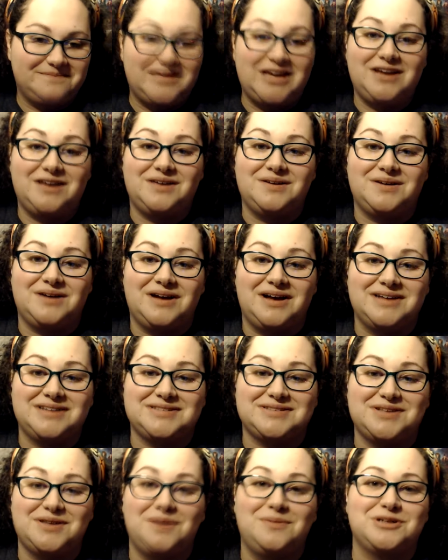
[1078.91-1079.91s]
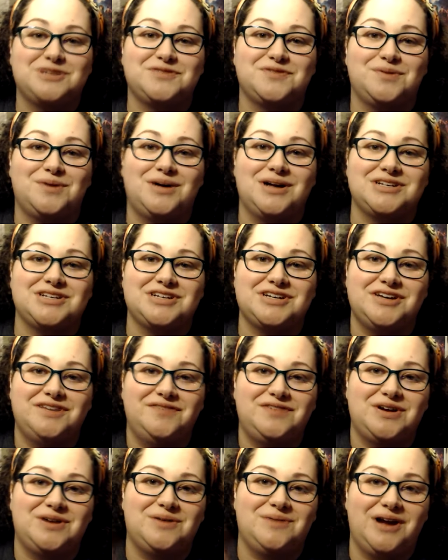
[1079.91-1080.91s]
Thank you guys so much for watching.
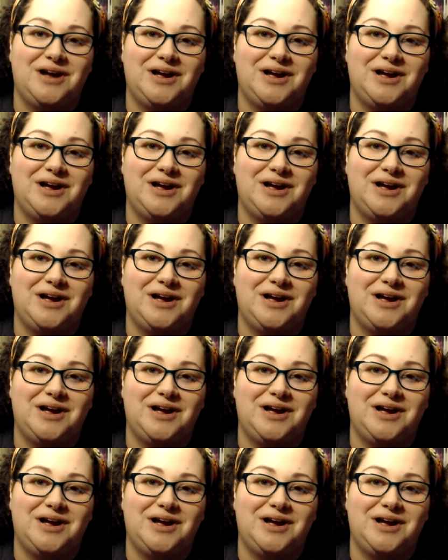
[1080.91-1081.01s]
If you're a